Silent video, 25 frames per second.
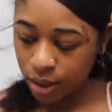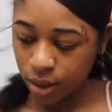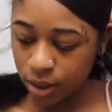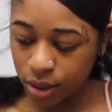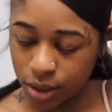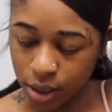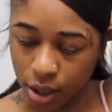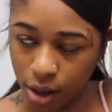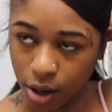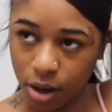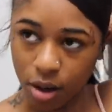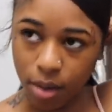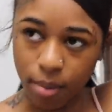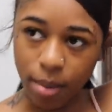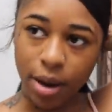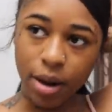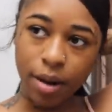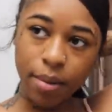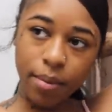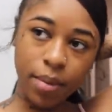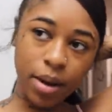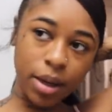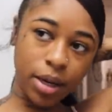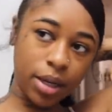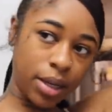certain amount
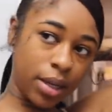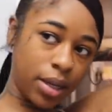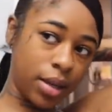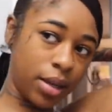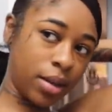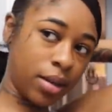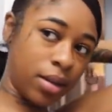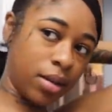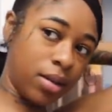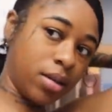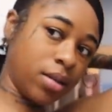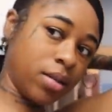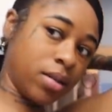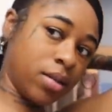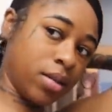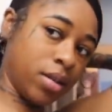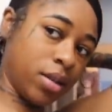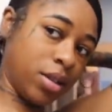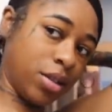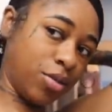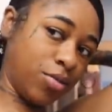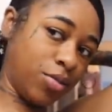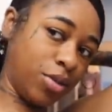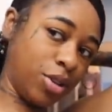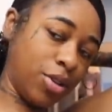of money
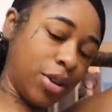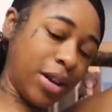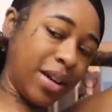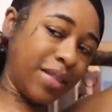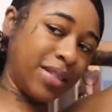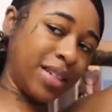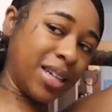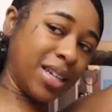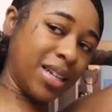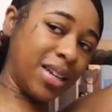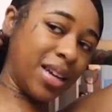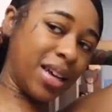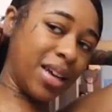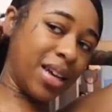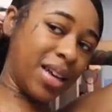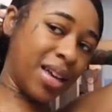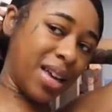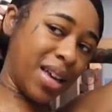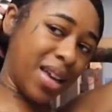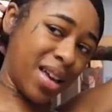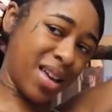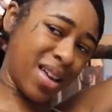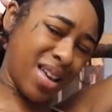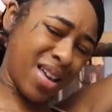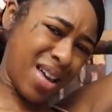is when you have to get
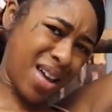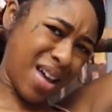naked.